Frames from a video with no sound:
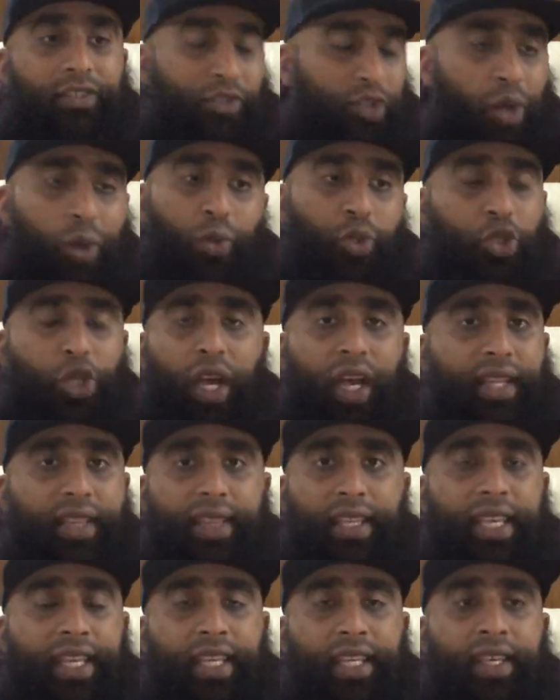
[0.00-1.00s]
Don't try and
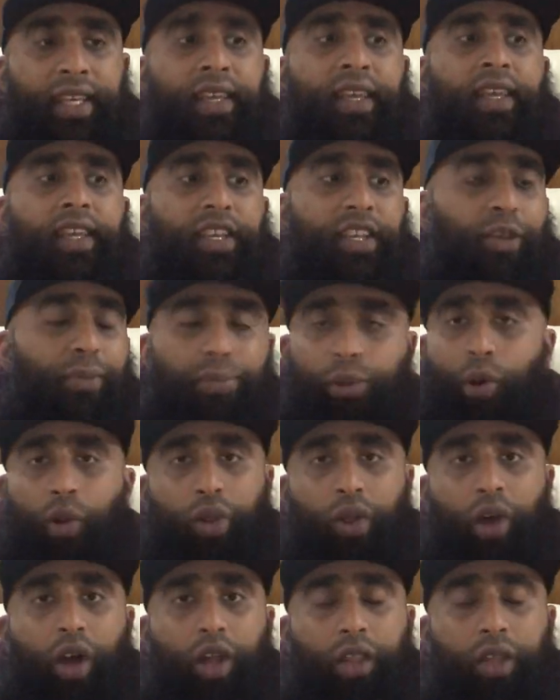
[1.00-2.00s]
think you're Paul
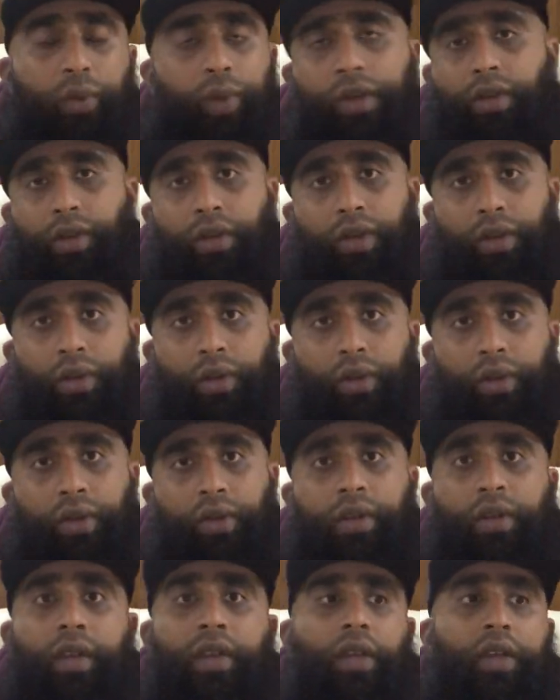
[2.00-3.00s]
Hollywood or
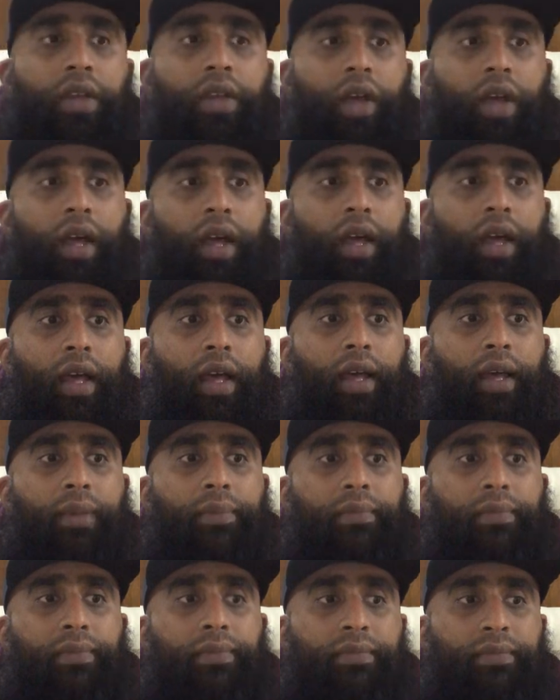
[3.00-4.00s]

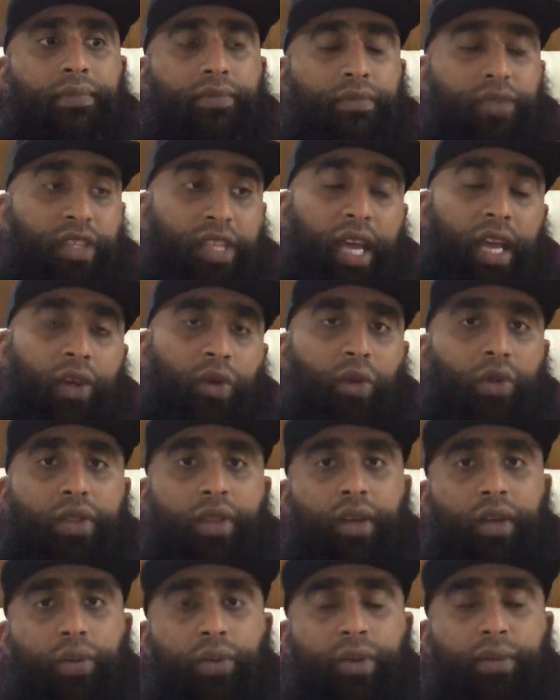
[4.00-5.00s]
that
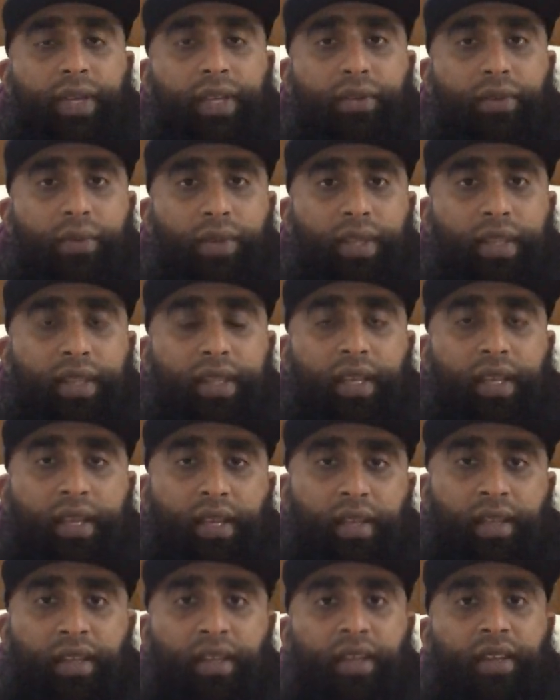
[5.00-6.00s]
other woman with the
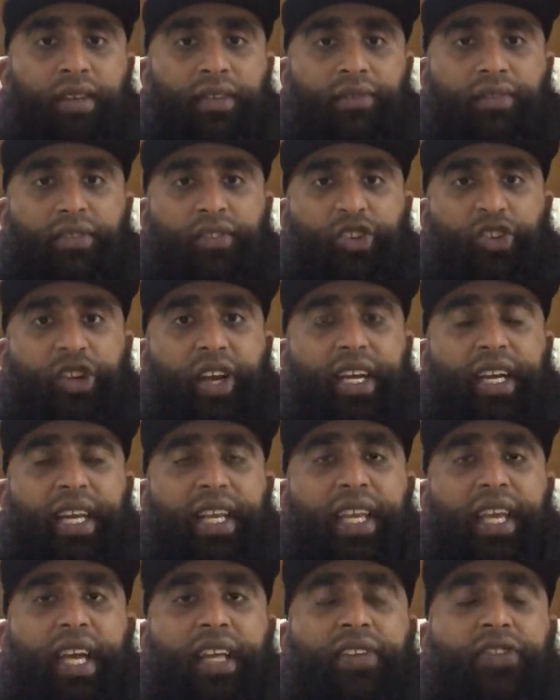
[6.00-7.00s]

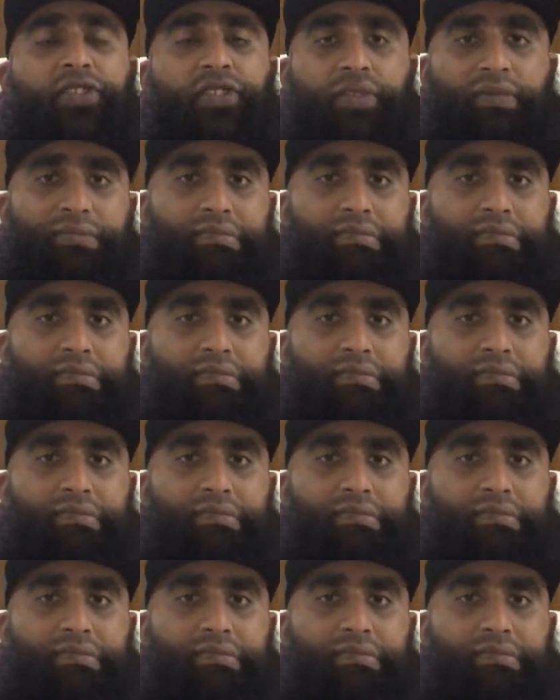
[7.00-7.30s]
crinkly hands.